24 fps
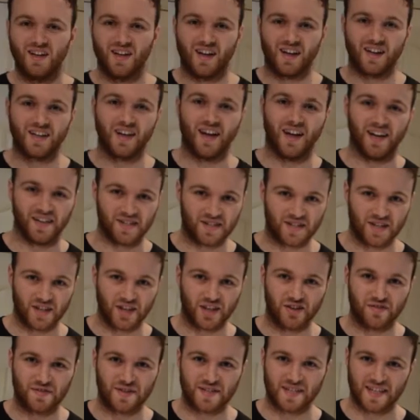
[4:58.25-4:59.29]
Okay, so
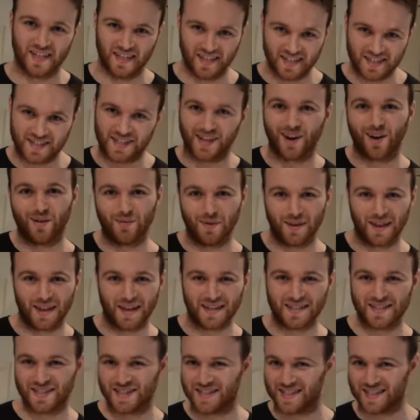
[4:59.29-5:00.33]
you've seen some of
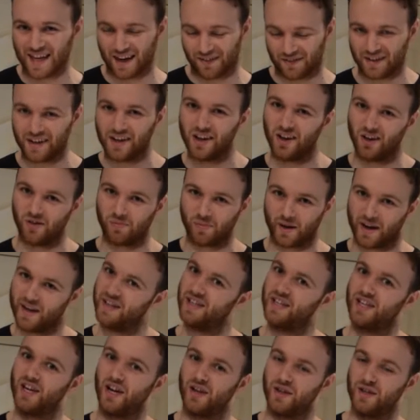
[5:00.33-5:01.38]
these definitely look better
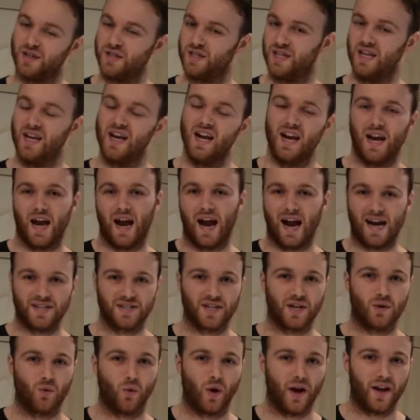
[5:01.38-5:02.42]
than others. As
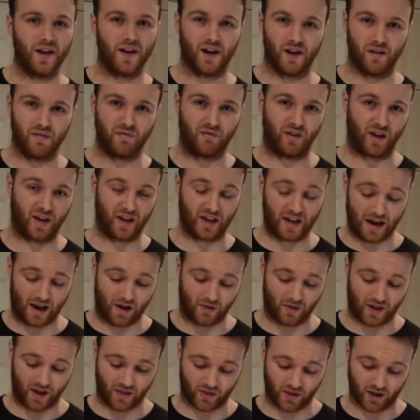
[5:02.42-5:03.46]
I went, I figured
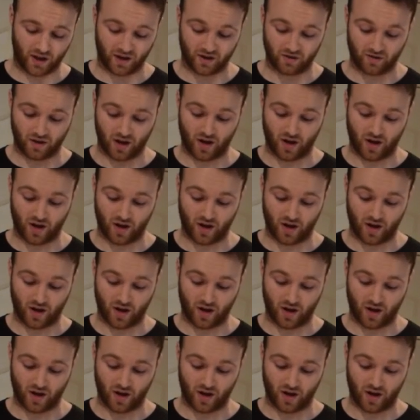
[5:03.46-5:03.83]
out that they